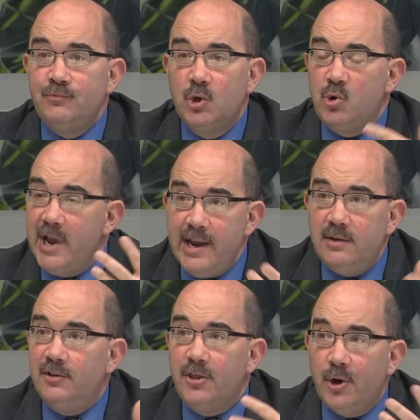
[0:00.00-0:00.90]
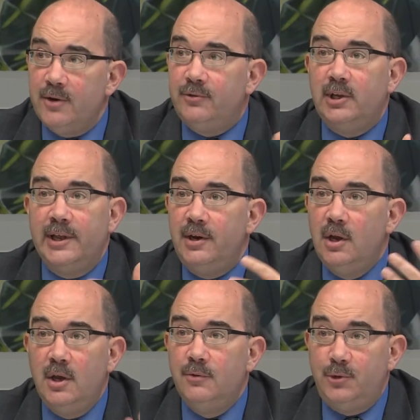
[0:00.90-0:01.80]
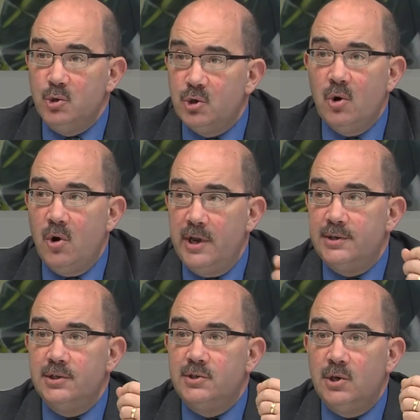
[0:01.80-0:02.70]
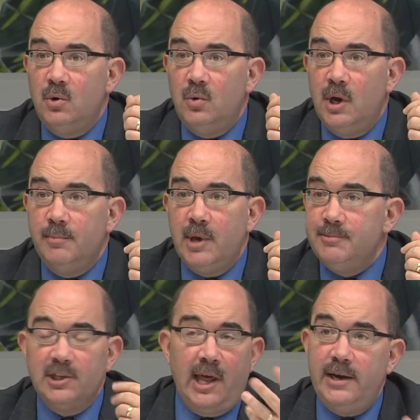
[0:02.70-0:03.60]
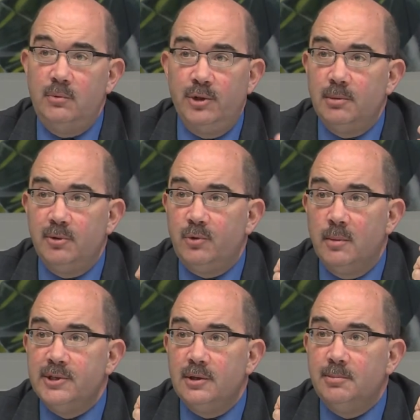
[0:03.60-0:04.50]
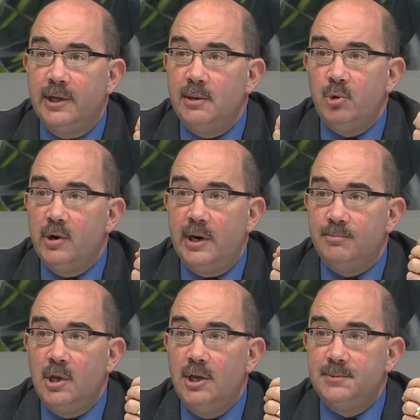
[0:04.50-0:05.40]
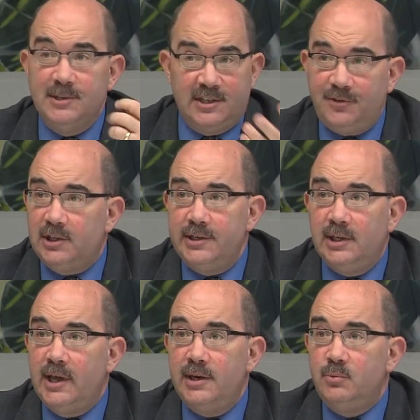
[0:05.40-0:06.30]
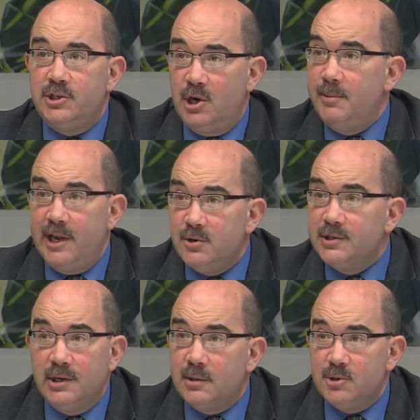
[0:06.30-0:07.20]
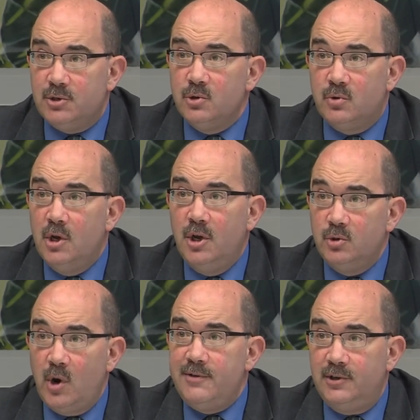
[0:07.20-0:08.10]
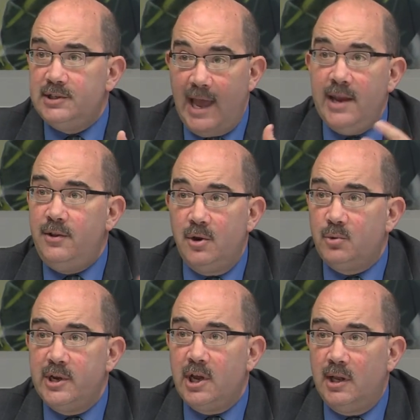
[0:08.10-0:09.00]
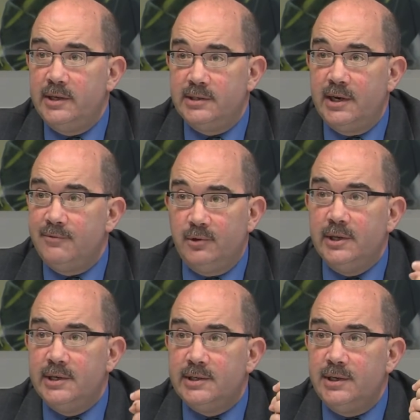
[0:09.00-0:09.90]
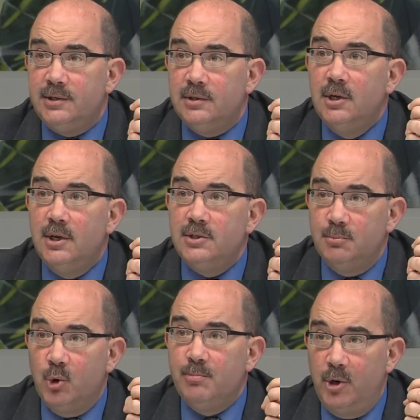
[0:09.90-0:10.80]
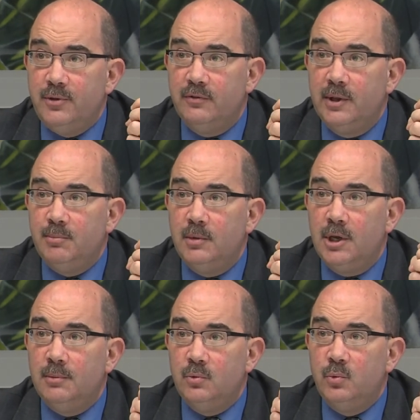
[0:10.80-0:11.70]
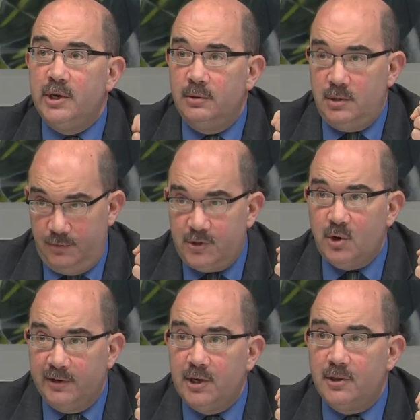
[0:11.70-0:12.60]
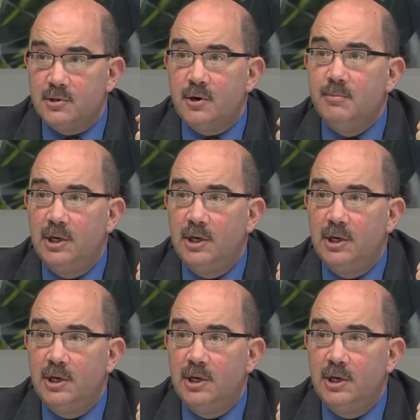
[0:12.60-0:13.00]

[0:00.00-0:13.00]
creative and thoughtful and future-oriented. So I'm delighted with the performance of the planning board, and I'm specifically delighted with Chairman Anderson and Commissioner Dreyfus and their three colleagues, and I fully intend to support both of them serving another term.